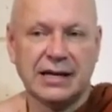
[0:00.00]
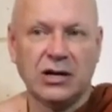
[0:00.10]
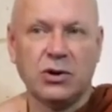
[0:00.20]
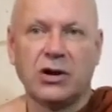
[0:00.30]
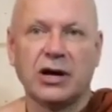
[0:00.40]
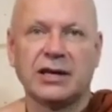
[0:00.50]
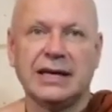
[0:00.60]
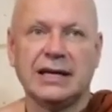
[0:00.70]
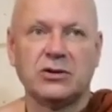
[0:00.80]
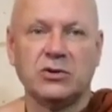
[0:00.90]
You are
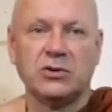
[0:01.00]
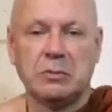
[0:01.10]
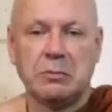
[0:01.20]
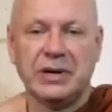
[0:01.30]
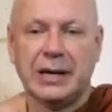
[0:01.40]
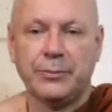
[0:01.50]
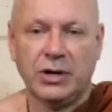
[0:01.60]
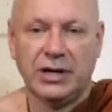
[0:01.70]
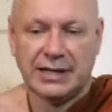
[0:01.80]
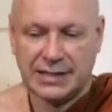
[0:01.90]
lucky to be a
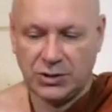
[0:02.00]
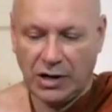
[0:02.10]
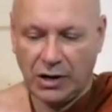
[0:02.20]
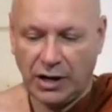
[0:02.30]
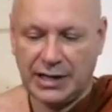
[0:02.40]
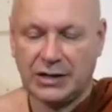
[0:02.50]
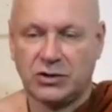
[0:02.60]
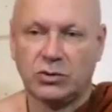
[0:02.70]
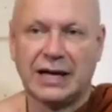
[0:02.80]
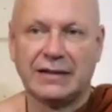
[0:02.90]
Buddhist. You are lucky
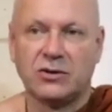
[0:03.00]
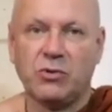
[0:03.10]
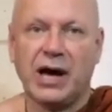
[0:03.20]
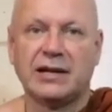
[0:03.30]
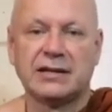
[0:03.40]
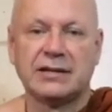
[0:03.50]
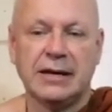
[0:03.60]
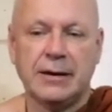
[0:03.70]
to get the right